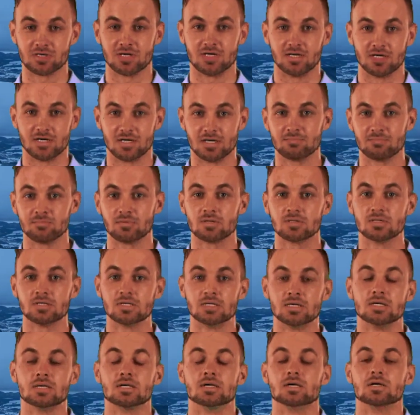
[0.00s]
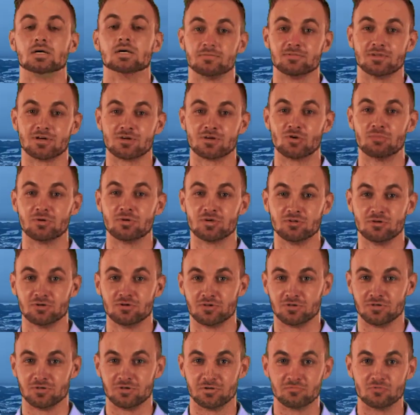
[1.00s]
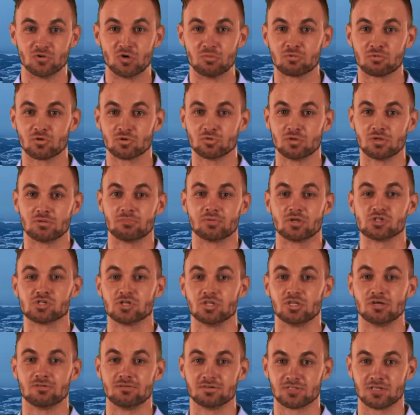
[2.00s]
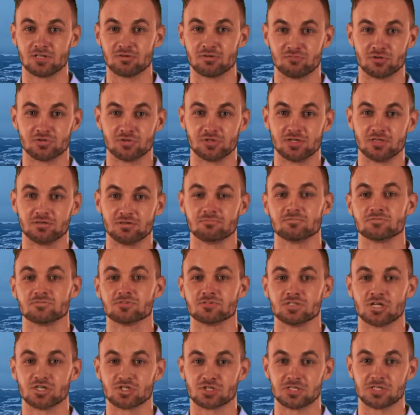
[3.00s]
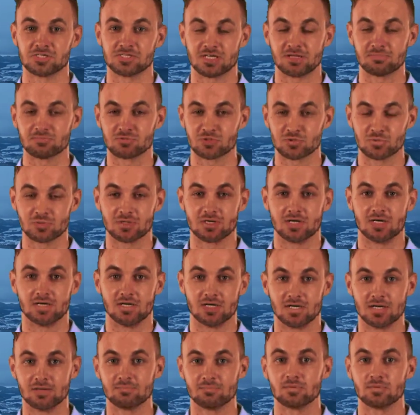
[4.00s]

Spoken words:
Mitigating climate change can involve reducing greenhouse gas emissions,